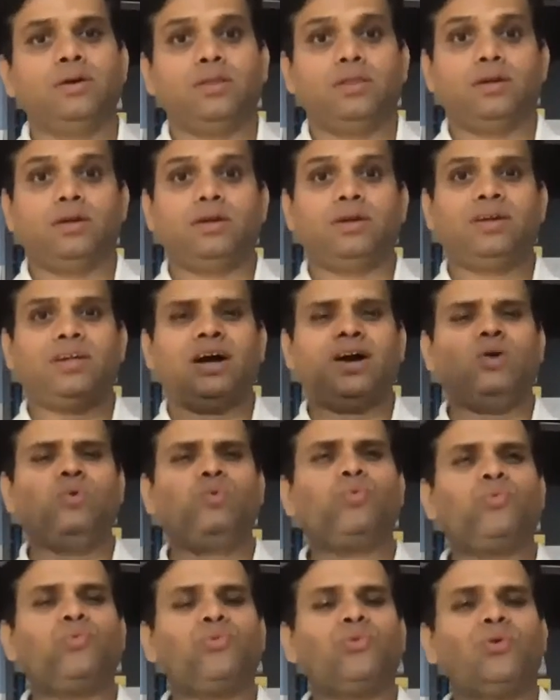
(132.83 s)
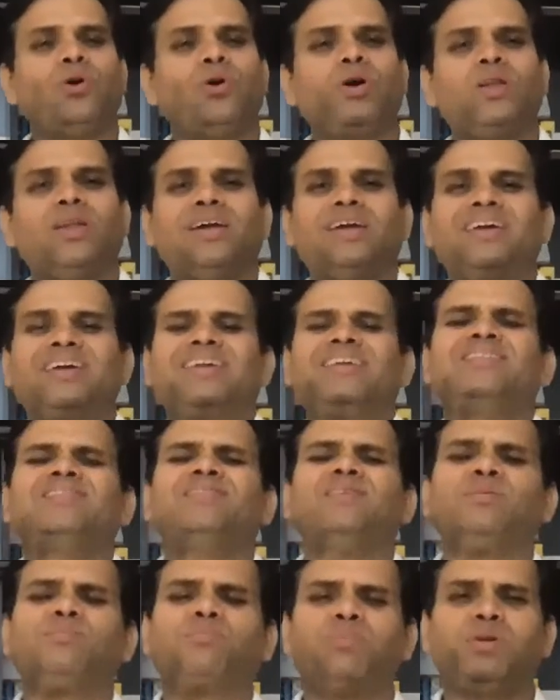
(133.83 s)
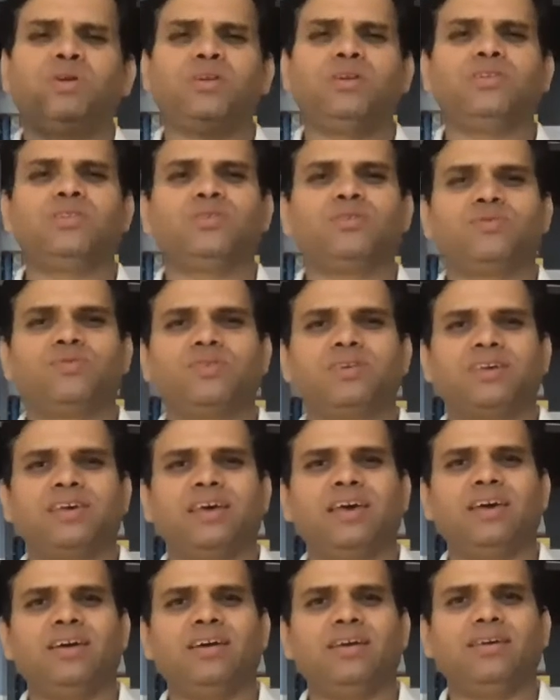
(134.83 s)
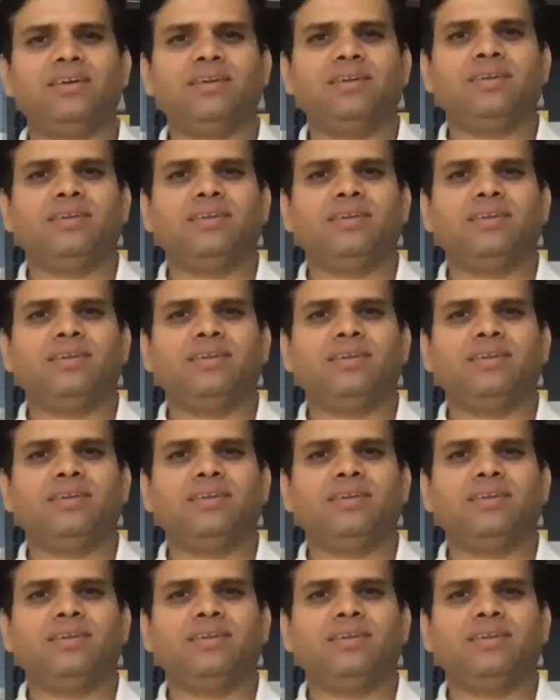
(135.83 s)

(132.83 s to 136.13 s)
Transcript: The downfall and disappearance of king